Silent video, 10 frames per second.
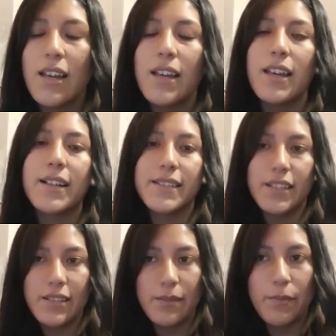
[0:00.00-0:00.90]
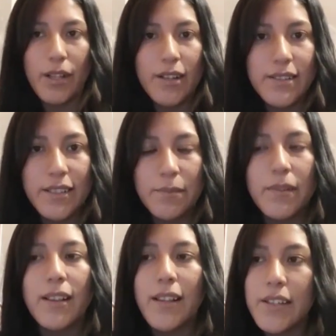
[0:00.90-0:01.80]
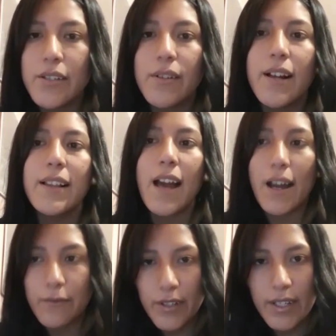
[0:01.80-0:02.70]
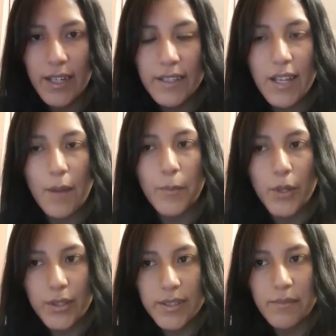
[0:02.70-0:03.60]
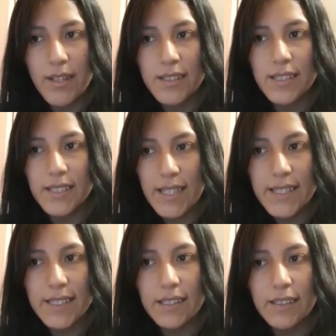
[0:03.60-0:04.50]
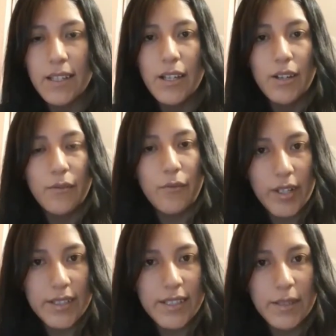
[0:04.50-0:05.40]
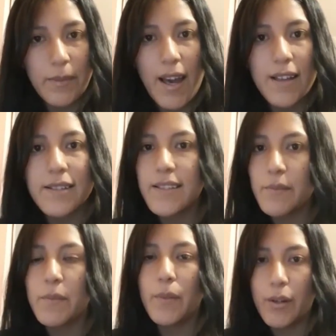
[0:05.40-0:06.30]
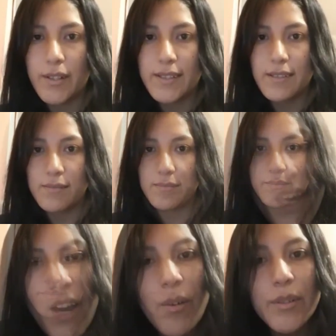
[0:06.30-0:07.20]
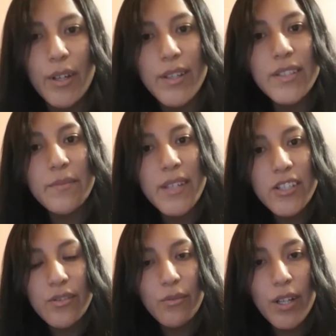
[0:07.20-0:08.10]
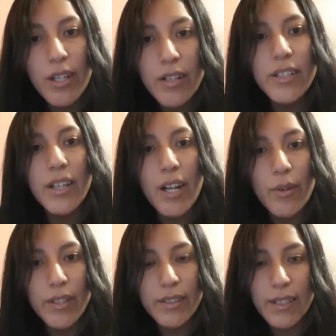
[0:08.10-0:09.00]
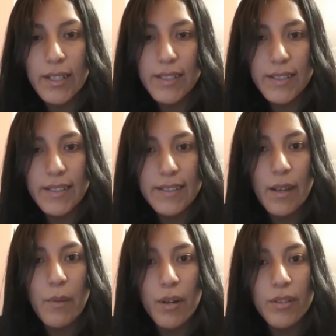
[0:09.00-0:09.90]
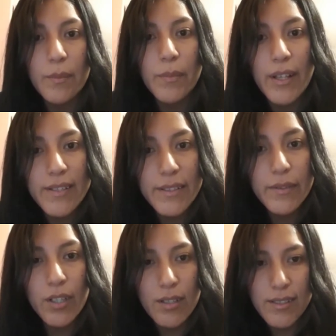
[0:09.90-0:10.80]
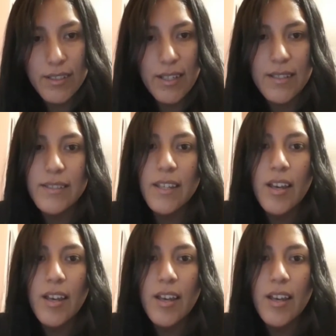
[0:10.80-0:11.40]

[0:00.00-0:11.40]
Exists the plosive, lateral, affricate, approximant, nasal, fricative, and semi-vowels. Now I'm going to mention what are the characteristics about the plosive consonants.